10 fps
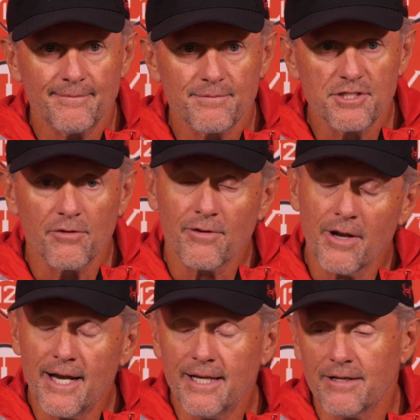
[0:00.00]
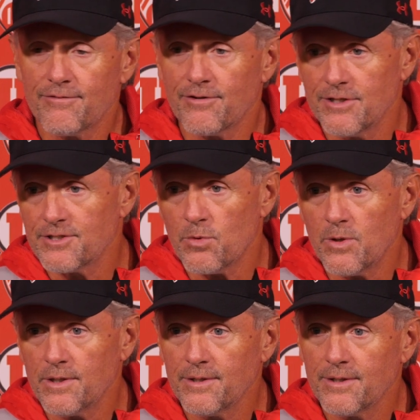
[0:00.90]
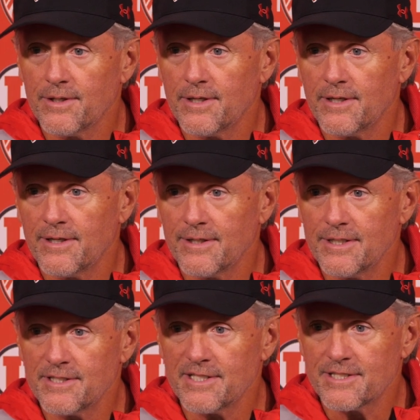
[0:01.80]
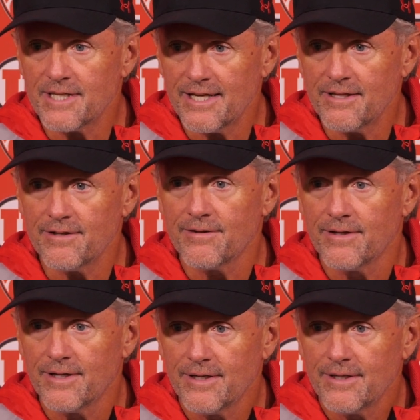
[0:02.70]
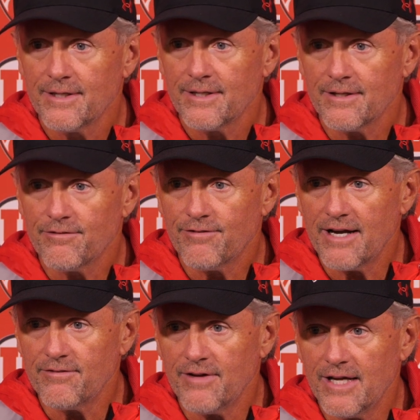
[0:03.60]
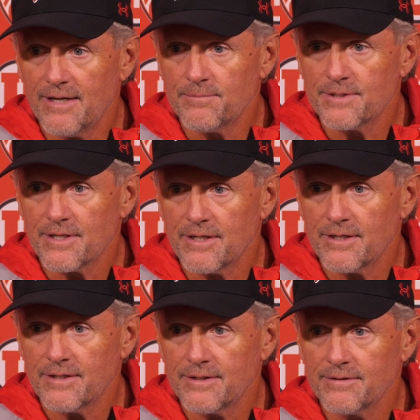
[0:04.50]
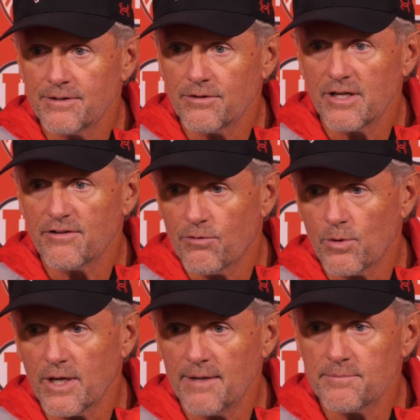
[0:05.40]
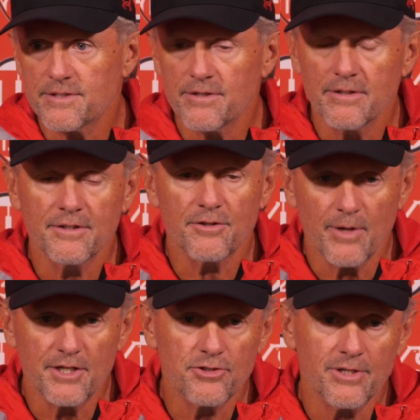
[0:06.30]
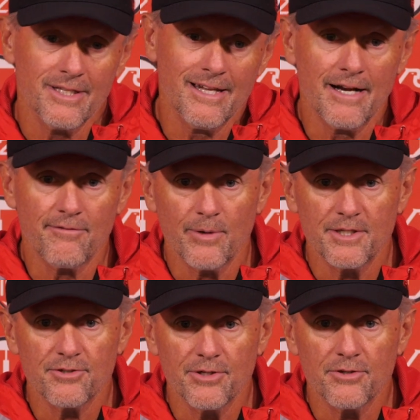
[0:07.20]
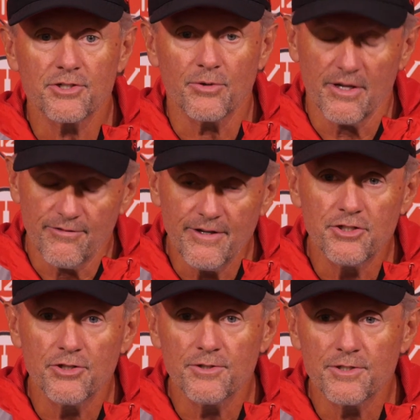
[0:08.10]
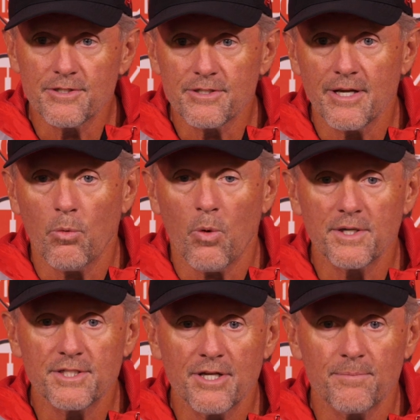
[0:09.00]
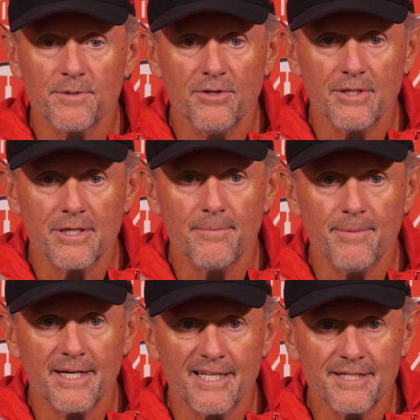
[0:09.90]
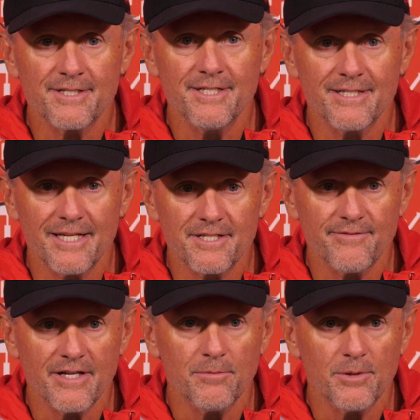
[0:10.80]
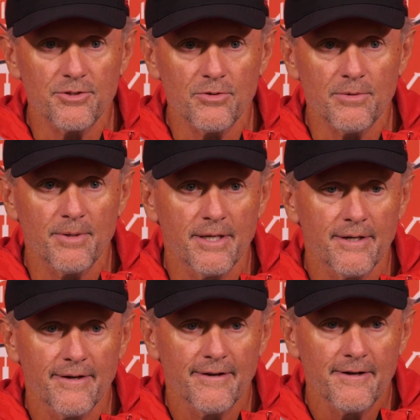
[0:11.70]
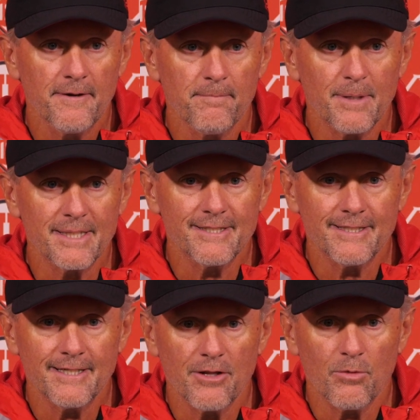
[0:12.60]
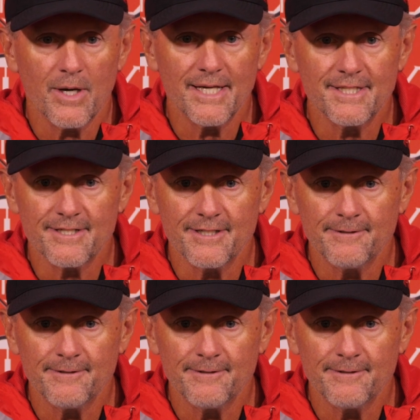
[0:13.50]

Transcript: Silver lining, if there is one, he's inside the 5 games. You get 4 games to redshirt. He did have a redshirt year. So if he chooses and wants the opportunity to come back next season, that's available to him. But otherwise,